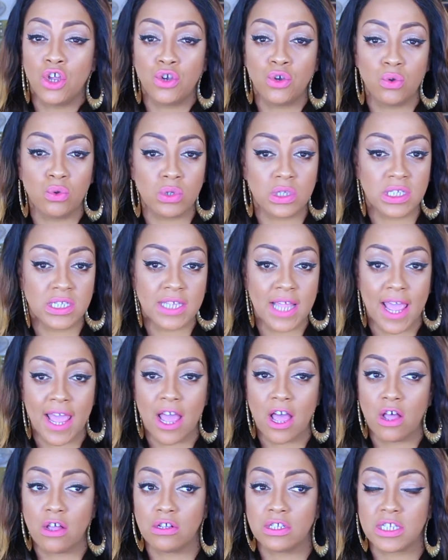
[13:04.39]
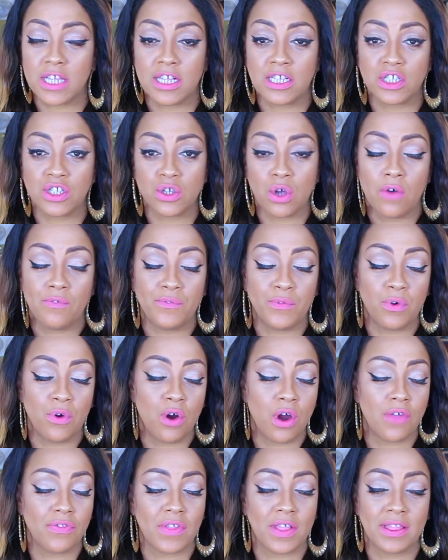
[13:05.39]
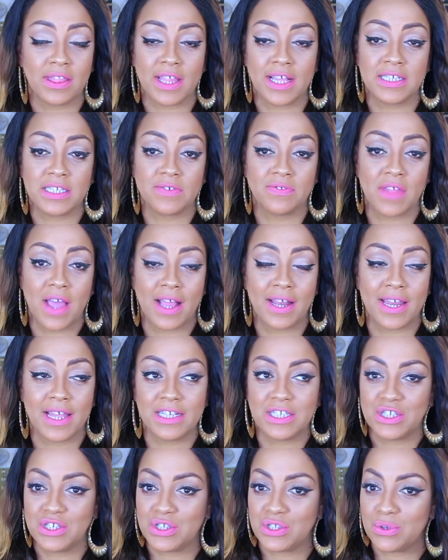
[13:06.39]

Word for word: new sales and so forth and things of that nature.